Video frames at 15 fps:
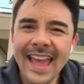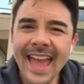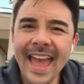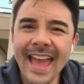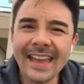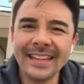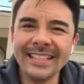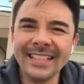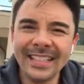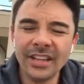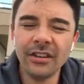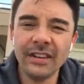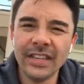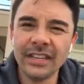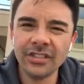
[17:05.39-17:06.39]
and
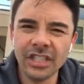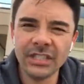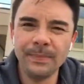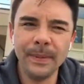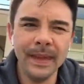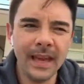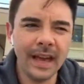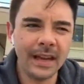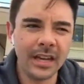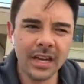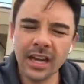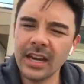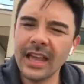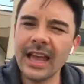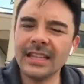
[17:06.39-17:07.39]
it'll just be a
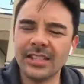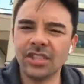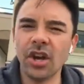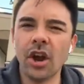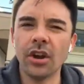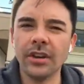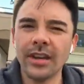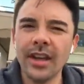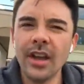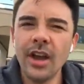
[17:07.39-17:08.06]
good head start.